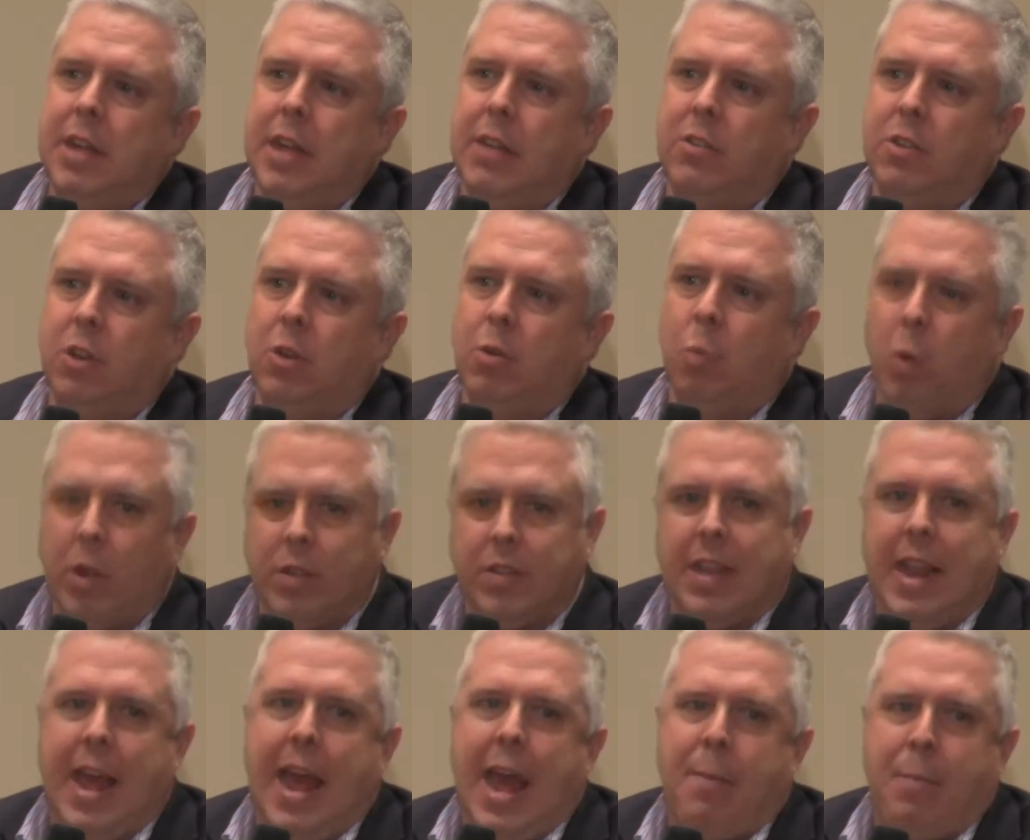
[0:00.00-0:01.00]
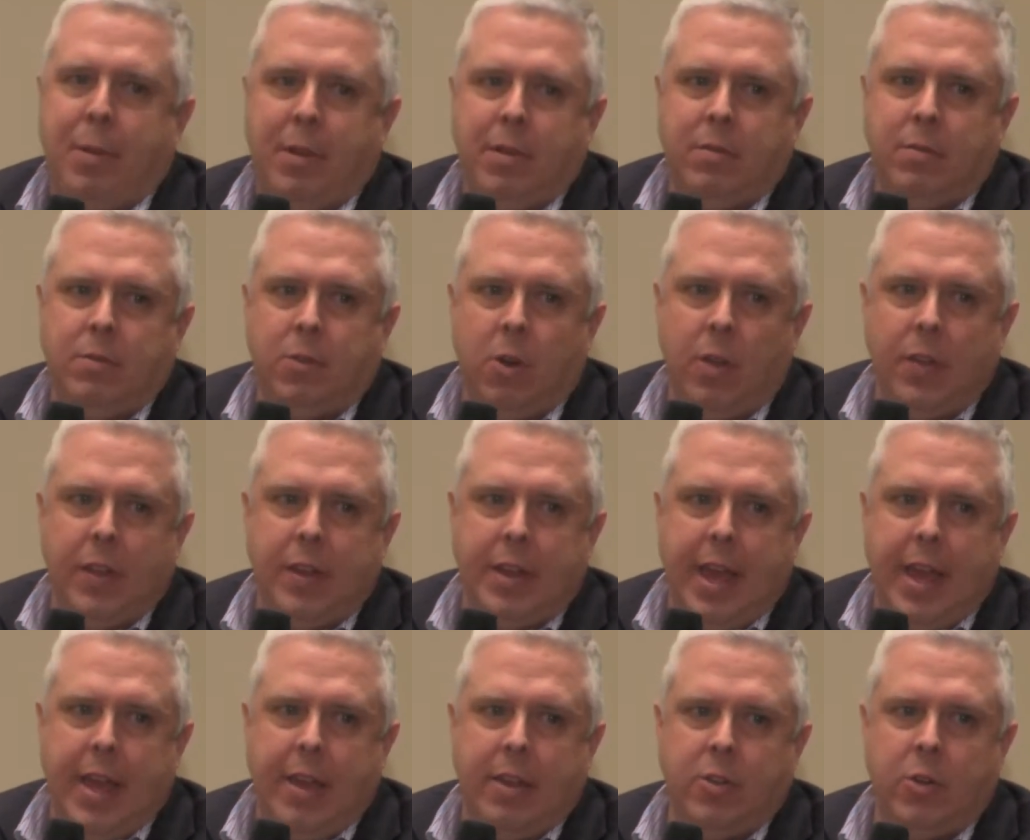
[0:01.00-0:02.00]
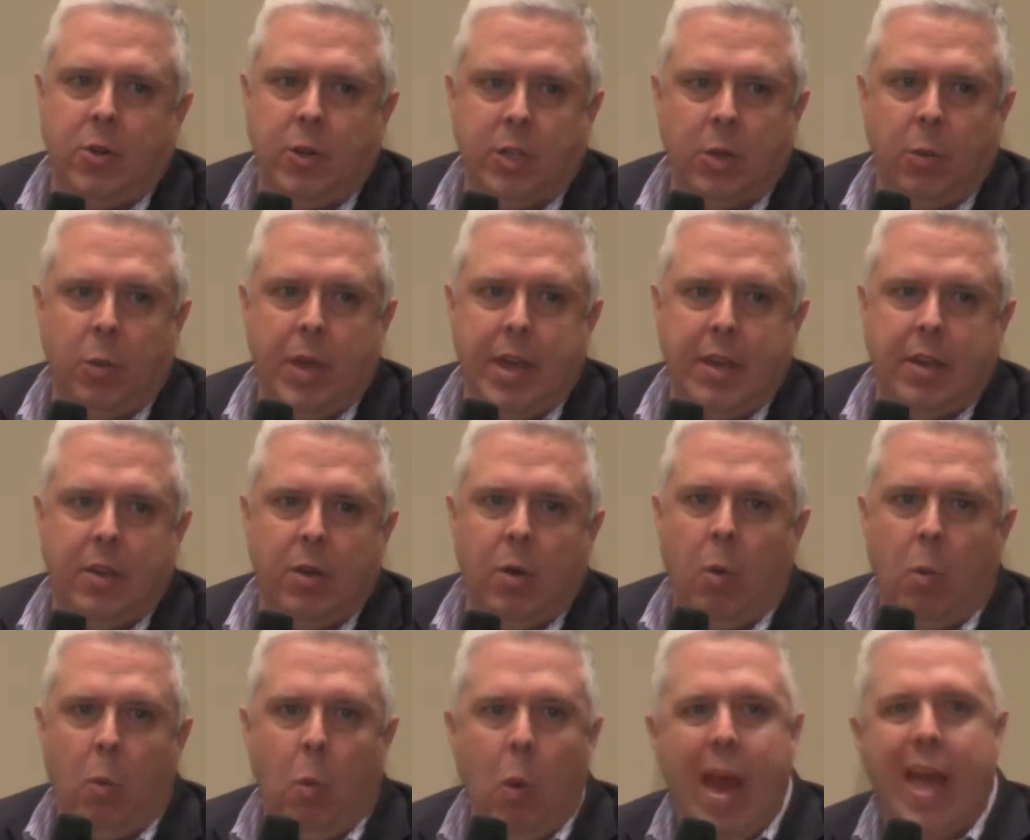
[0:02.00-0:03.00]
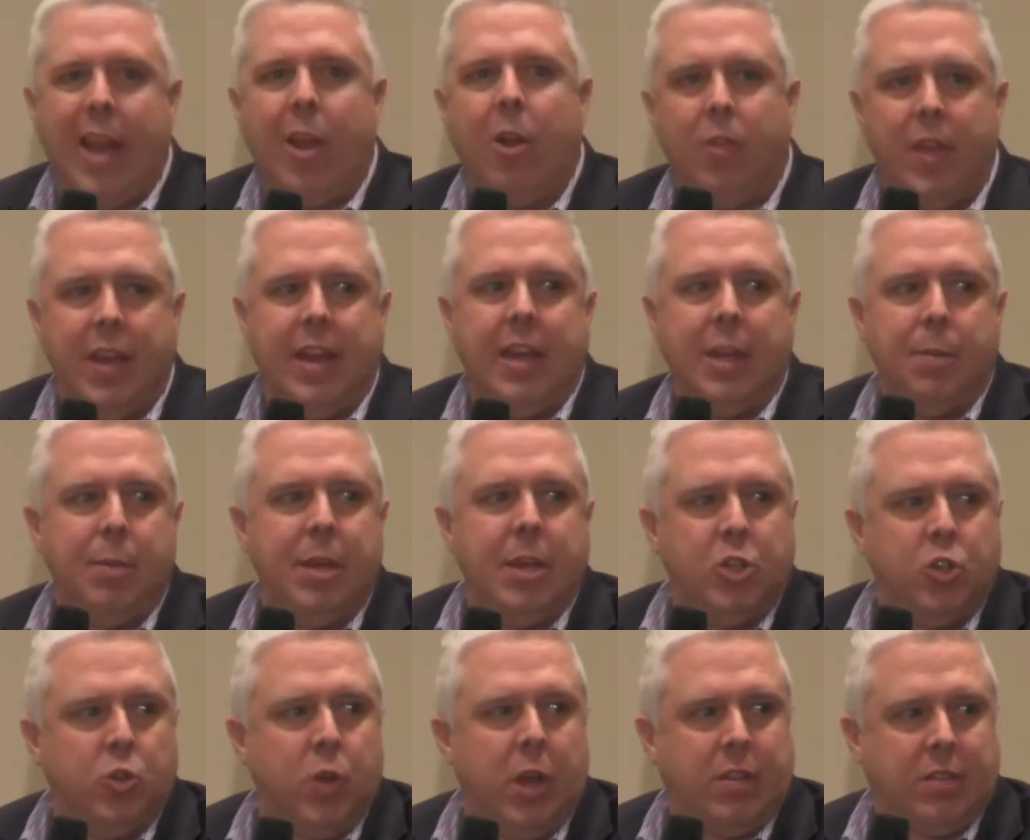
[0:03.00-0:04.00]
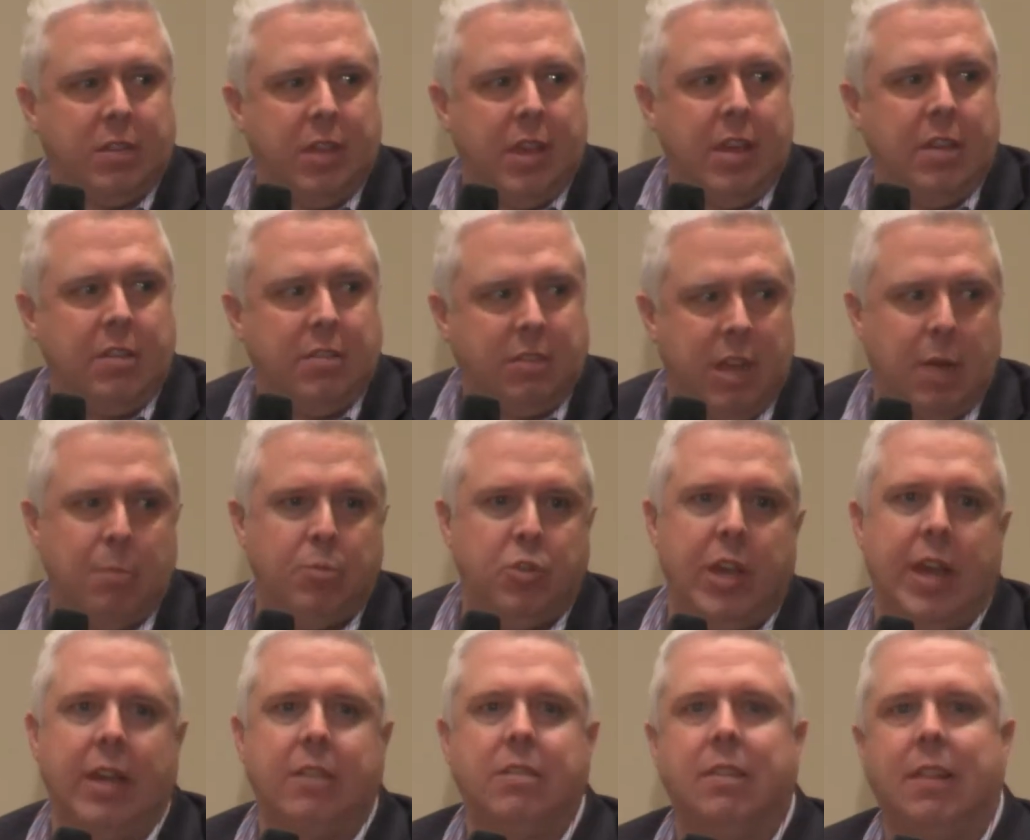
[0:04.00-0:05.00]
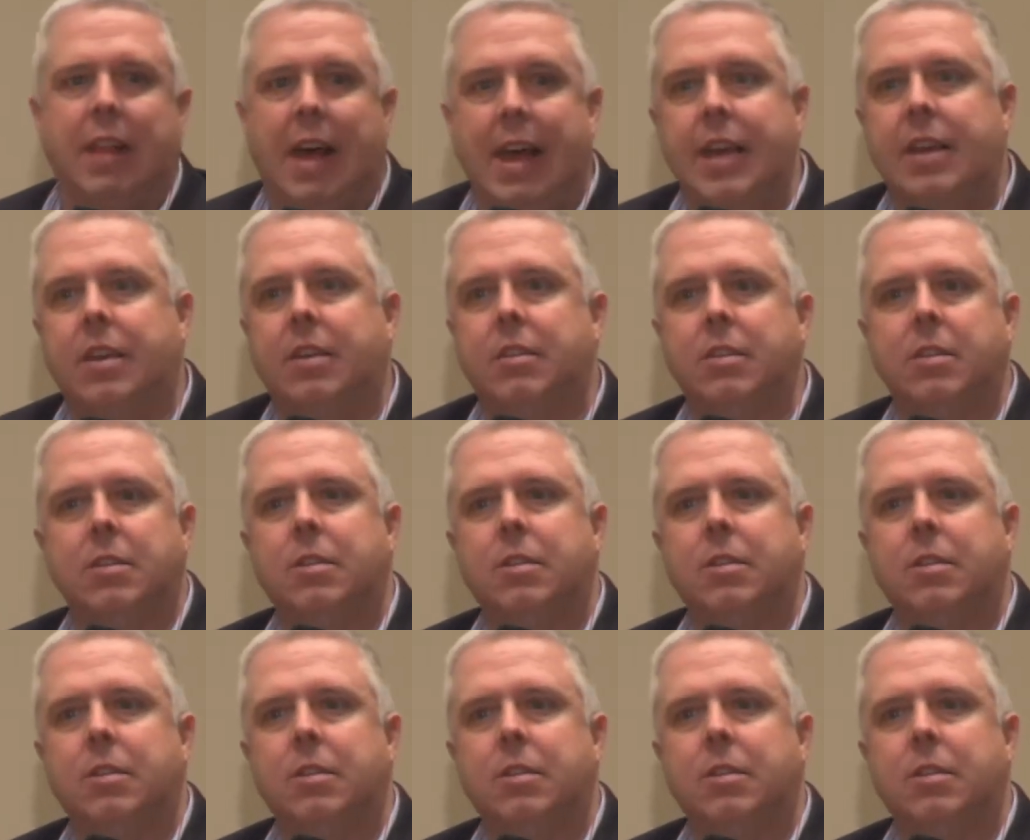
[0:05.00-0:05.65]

And so, what's going to happen during the day, during the week? Or when are they going to be addressing subjects like